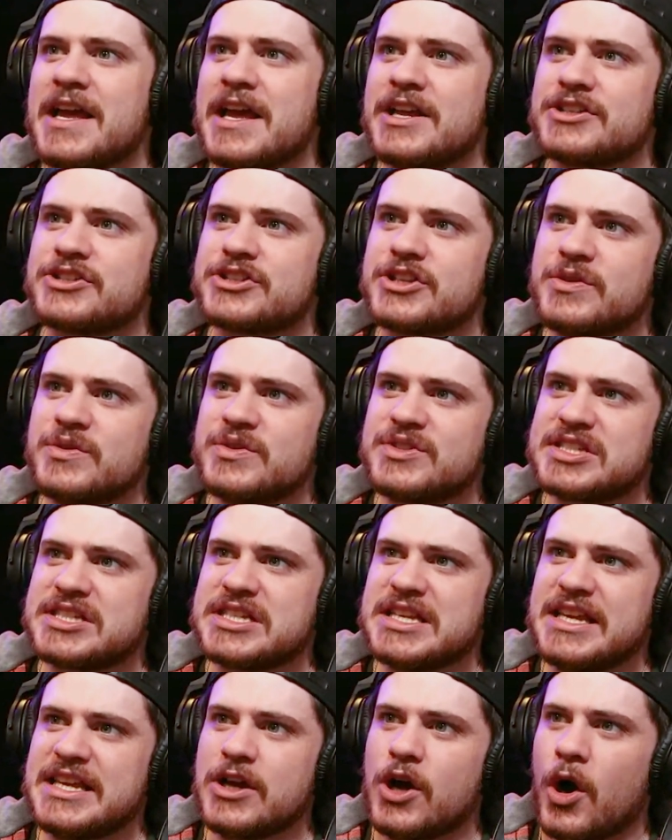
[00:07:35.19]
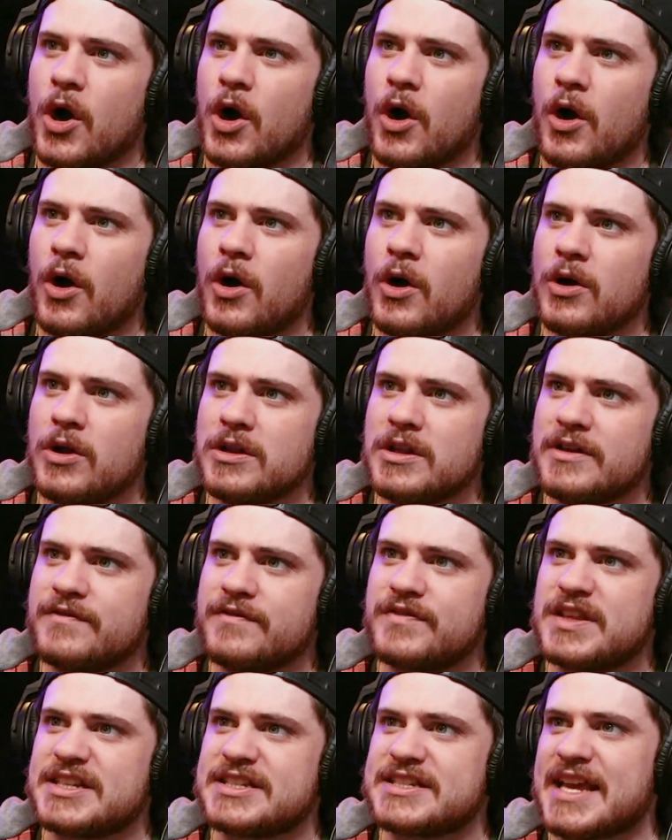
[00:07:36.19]
So you see all of
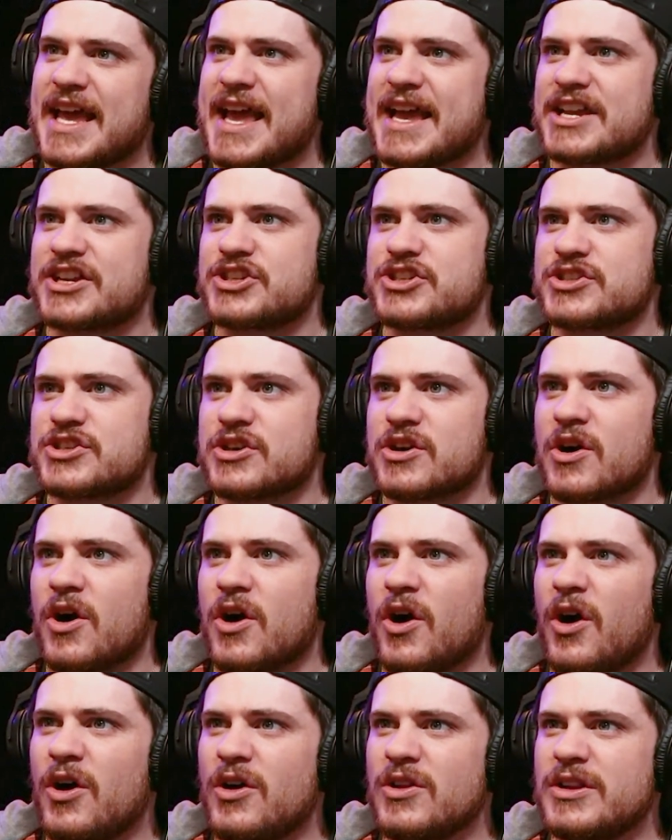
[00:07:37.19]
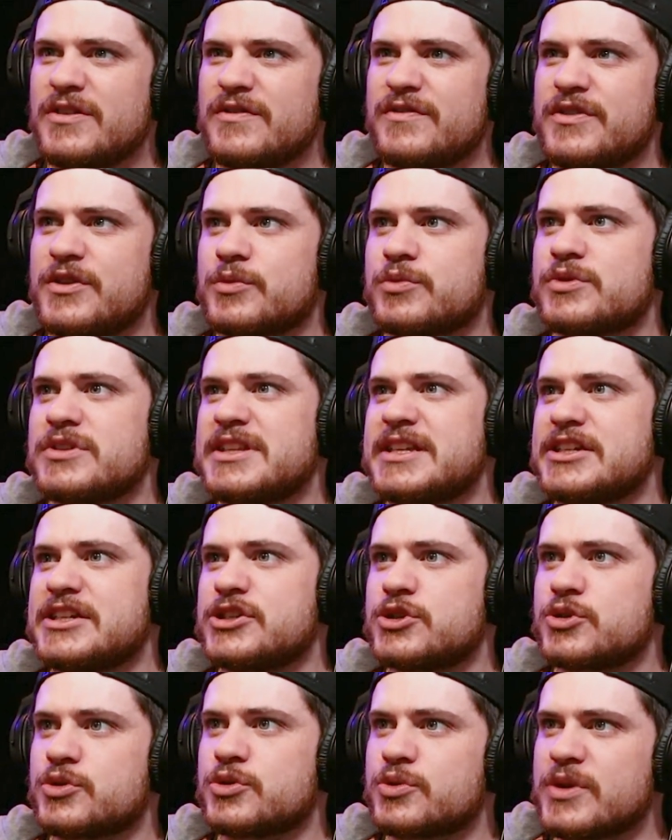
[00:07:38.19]
the texture, all of the really
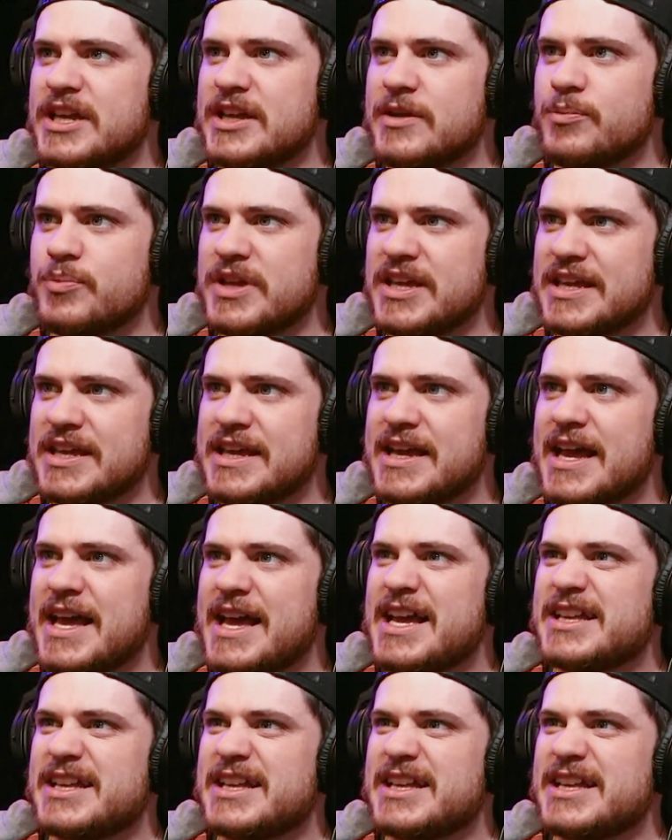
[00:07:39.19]
creepy,